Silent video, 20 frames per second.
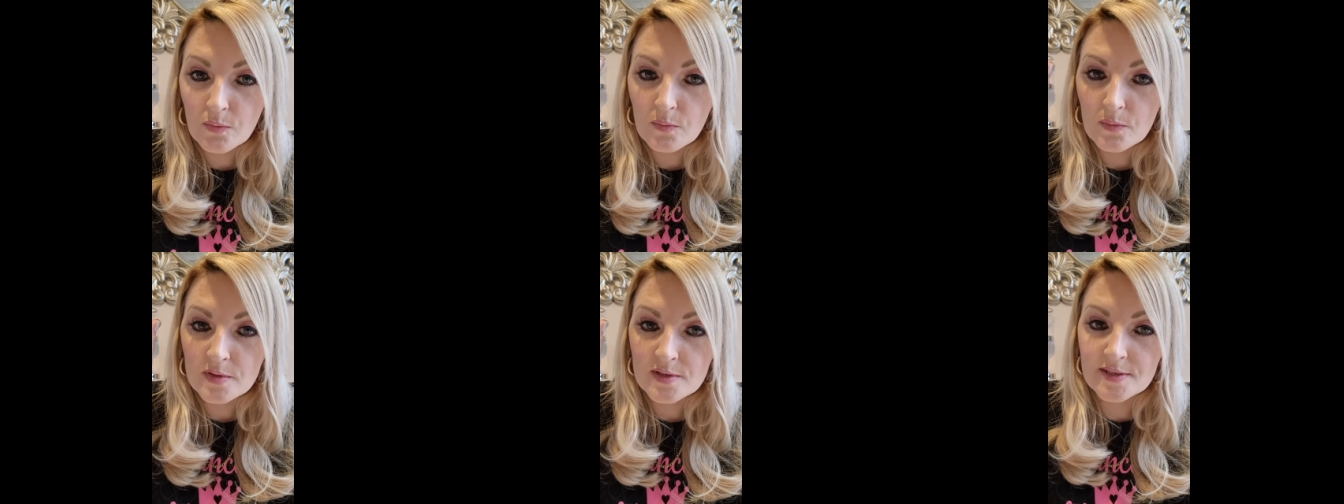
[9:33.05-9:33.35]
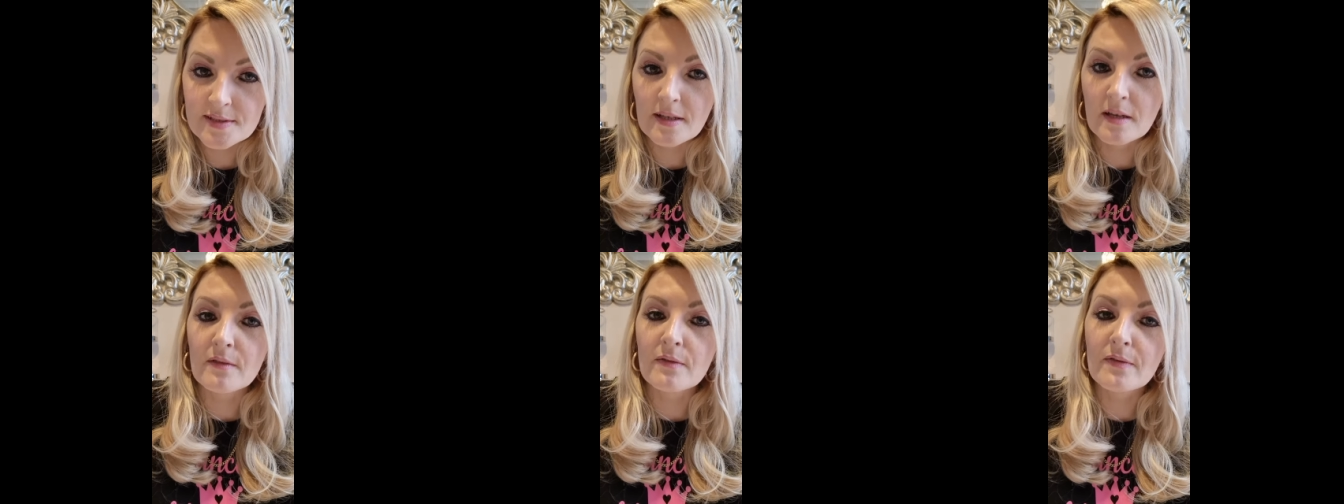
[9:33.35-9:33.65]

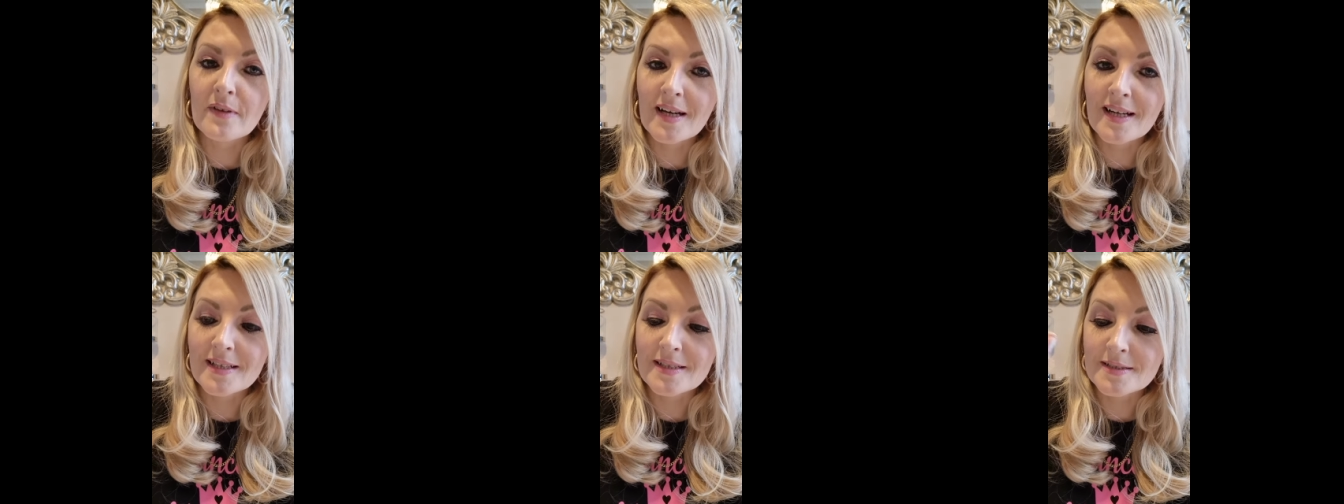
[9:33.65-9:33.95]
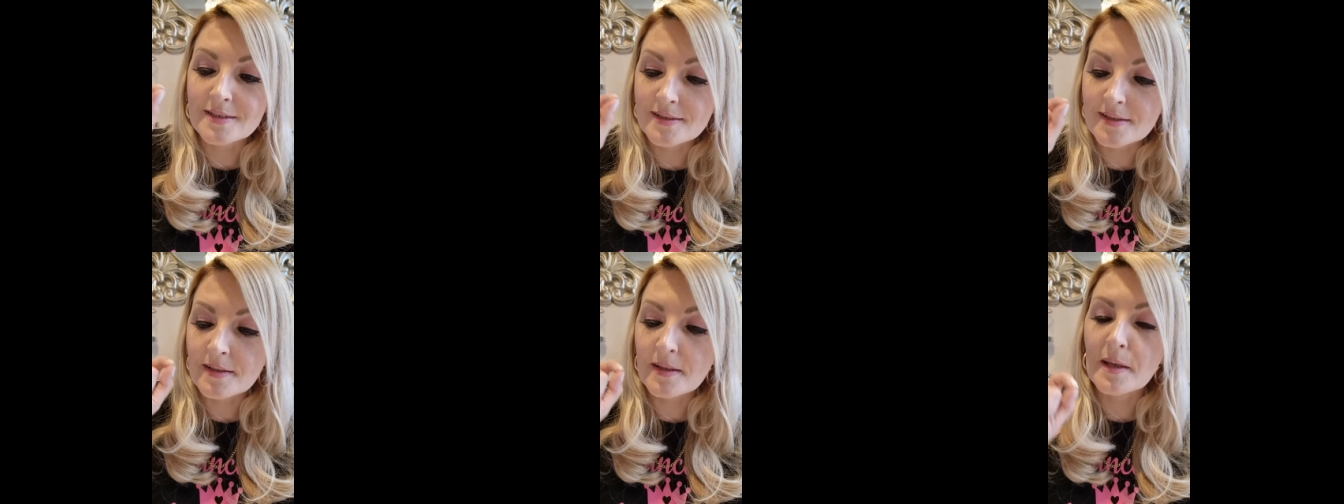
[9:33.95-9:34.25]

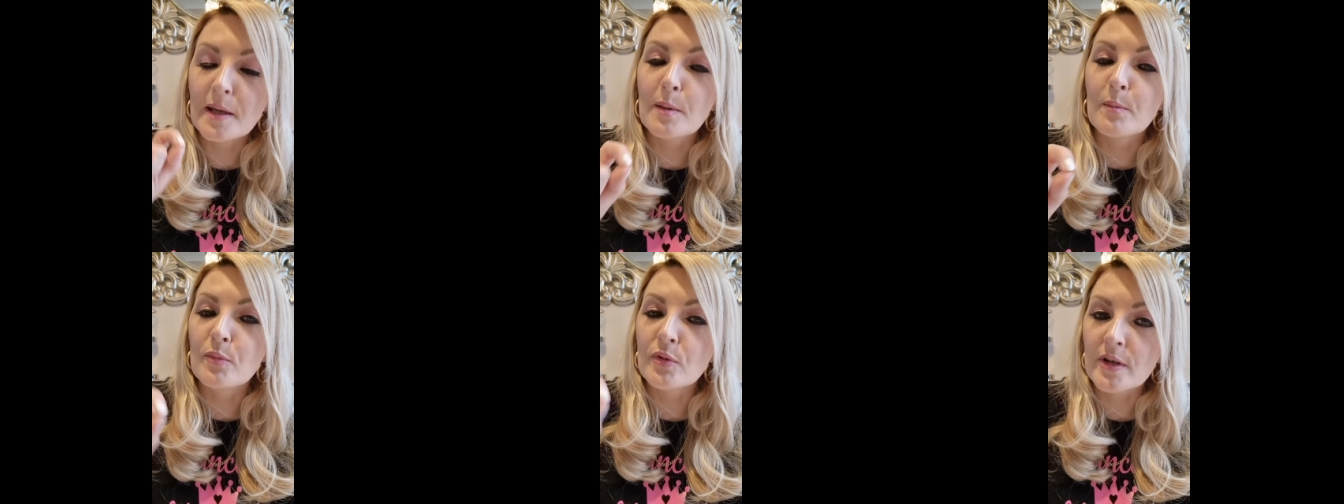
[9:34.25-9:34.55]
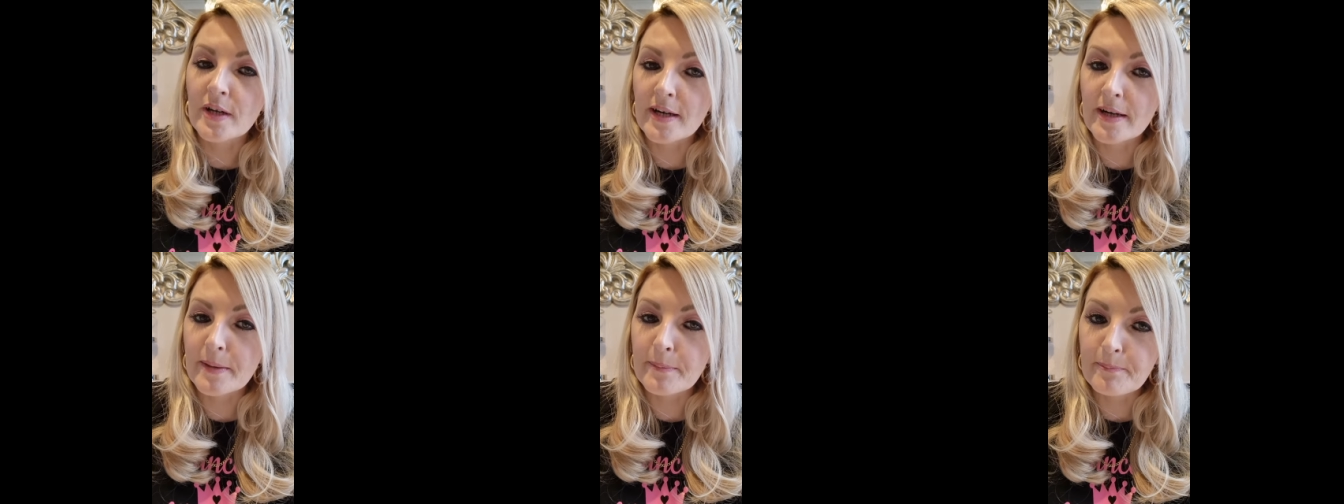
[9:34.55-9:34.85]
steadfast in
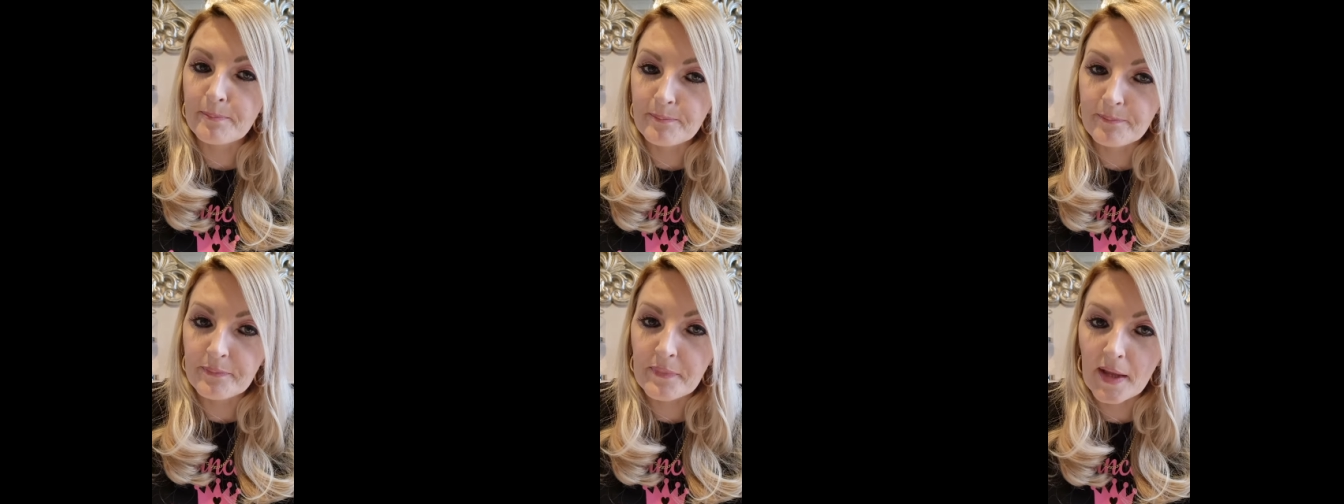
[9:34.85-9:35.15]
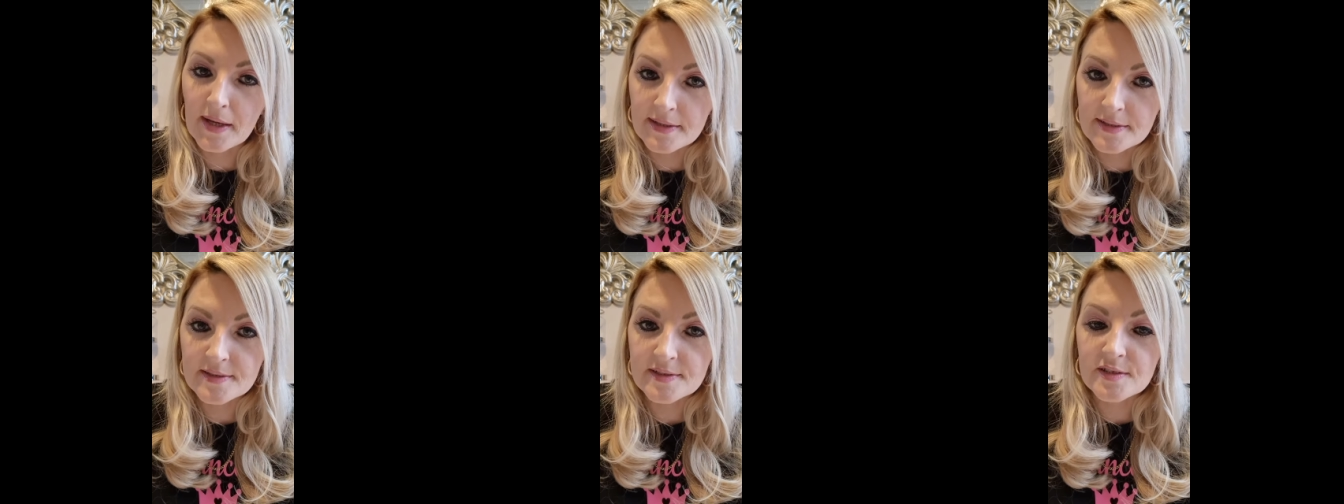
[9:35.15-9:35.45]
prayer
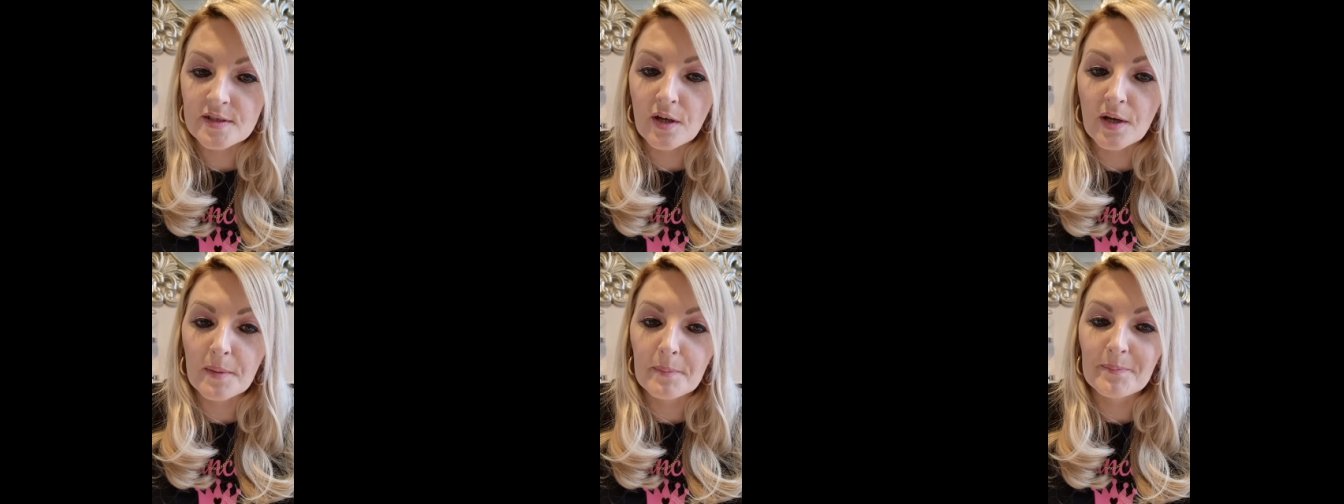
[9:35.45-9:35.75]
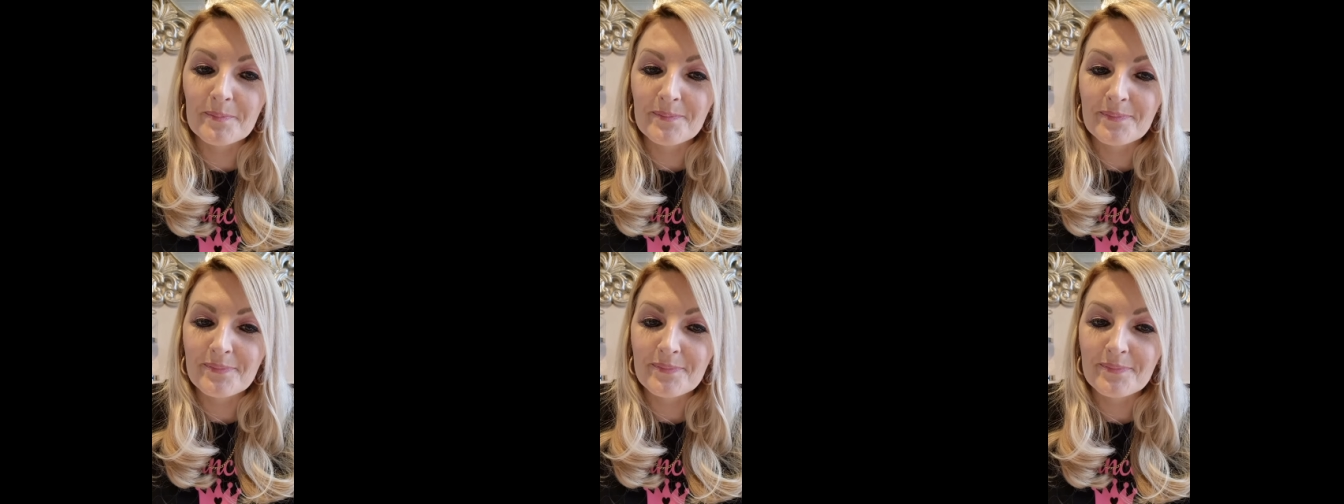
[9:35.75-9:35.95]
at this time.